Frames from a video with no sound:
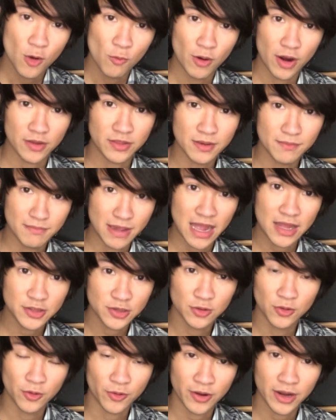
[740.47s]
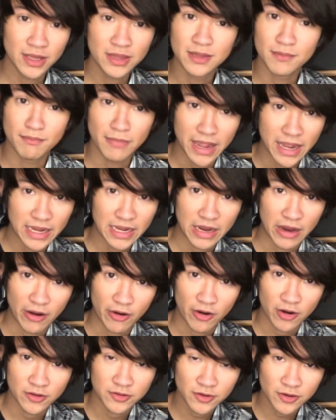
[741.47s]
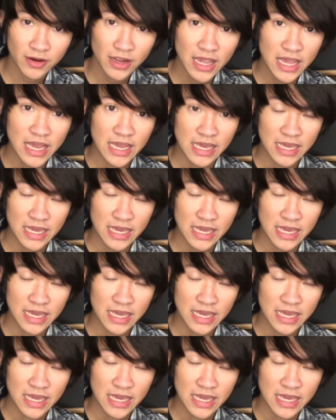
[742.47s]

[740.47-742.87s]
where the Mandalorian, the main character,